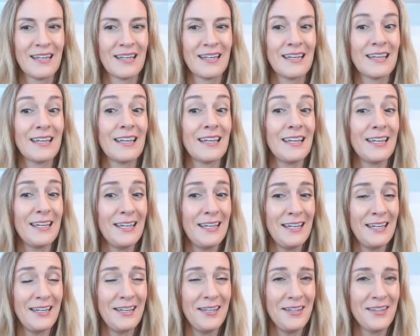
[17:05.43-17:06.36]

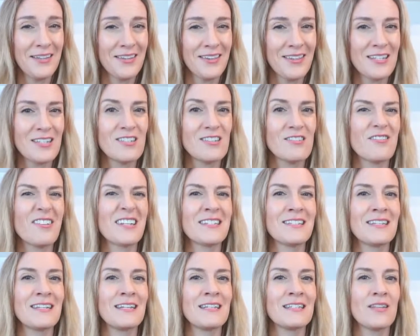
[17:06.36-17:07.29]
Here, the
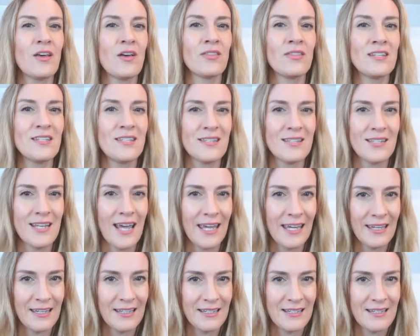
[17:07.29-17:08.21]
stress is on the
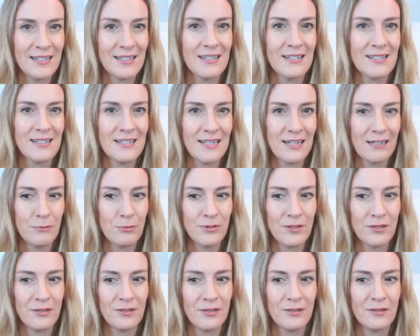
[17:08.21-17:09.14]
second
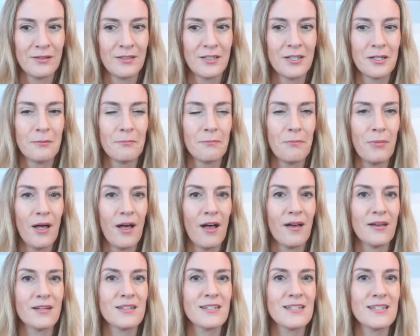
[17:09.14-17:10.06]
syllable.
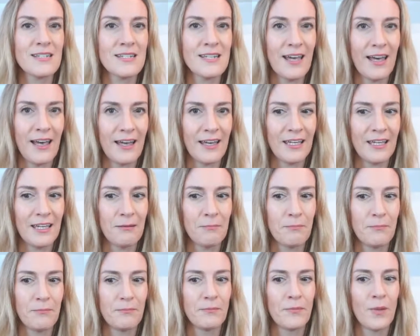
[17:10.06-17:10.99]

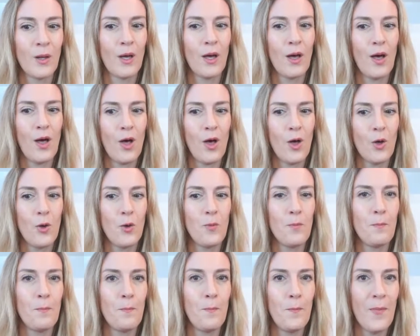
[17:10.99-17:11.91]
Part-time,
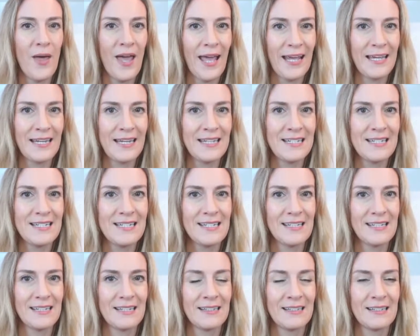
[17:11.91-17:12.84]
homemade.
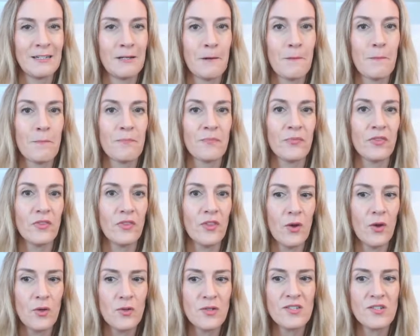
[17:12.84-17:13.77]

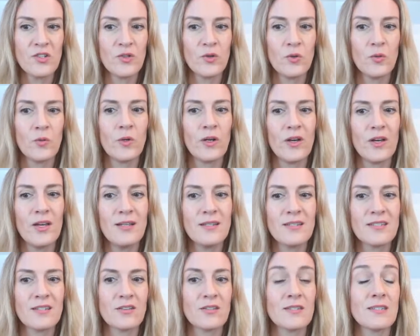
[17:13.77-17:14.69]
Those two
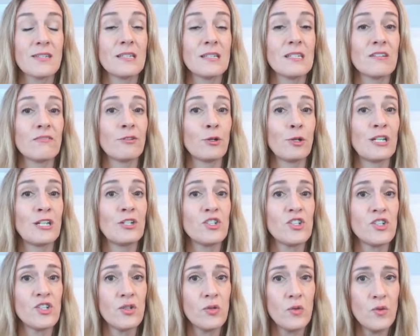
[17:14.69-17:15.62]
words consist of only
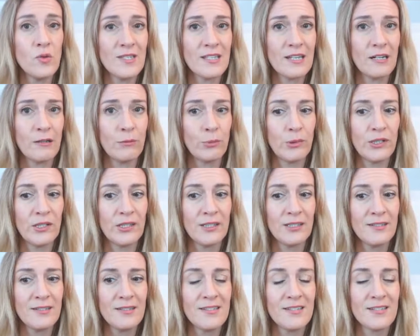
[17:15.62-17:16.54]
two
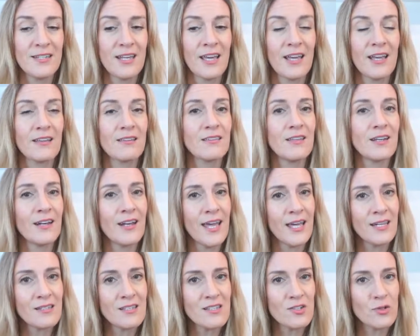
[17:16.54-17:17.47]
syllables. The
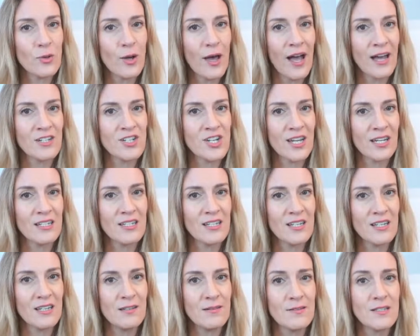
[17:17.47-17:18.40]
next two
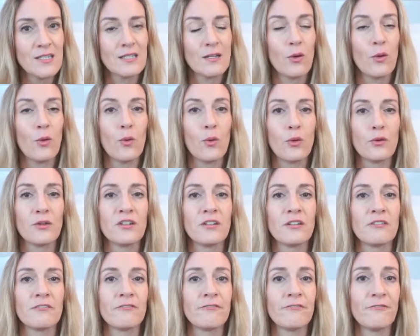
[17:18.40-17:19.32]
adjectives,
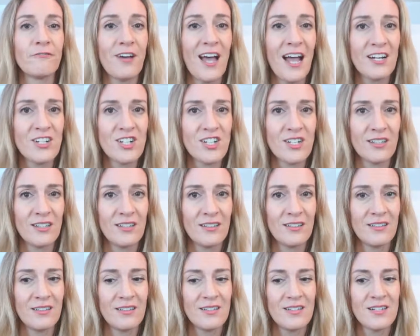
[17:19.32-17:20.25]

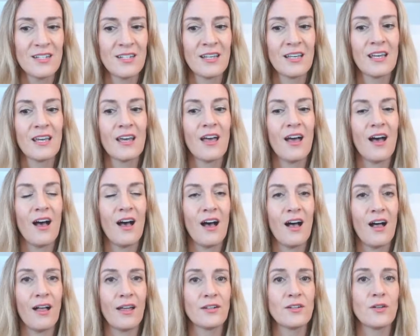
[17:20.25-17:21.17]
old-fashioned,
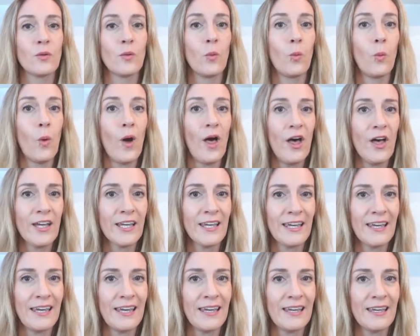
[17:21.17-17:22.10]

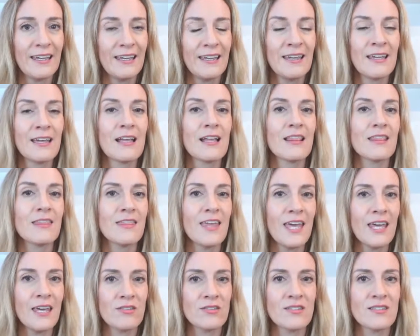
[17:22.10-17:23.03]
hard-working,
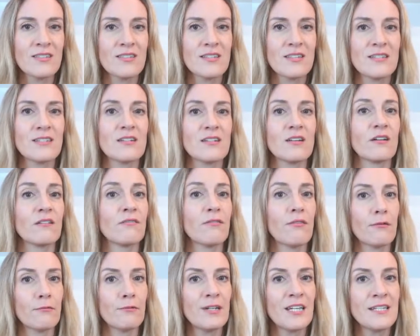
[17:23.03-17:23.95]
they consist of
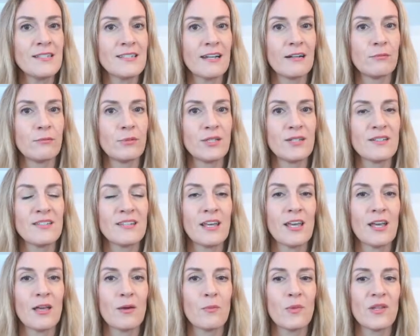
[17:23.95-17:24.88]
three syllables,
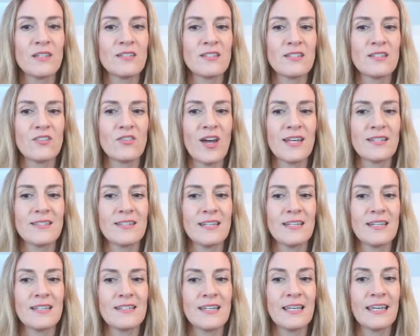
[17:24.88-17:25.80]
but the stress
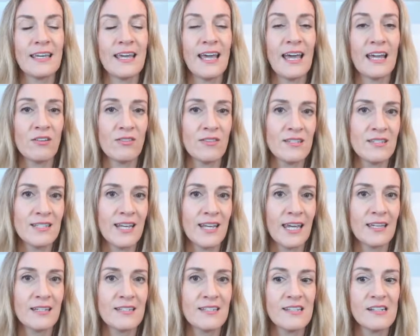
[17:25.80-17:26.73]
is again on the
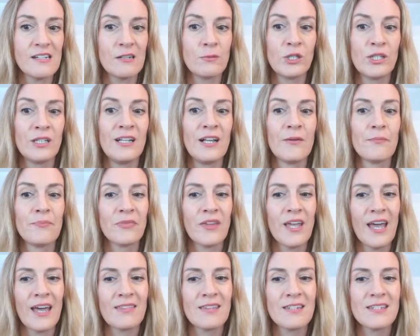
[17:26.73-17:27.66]
second syllable.
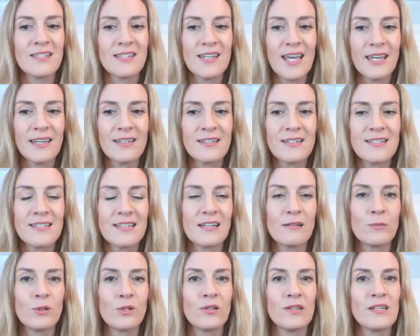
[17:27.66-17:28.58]
And the second
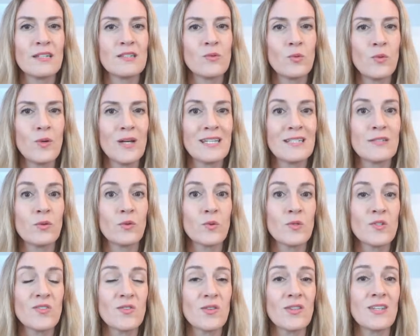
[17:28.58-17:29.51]
syllable is always
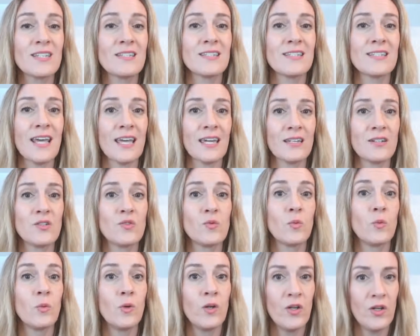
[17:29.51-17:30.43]
also the
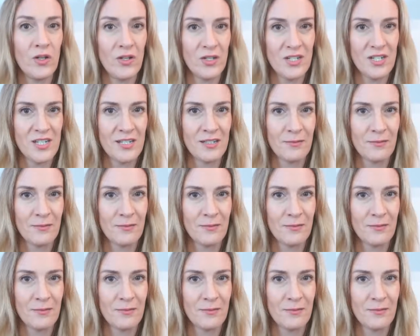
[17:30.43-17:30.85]
second word.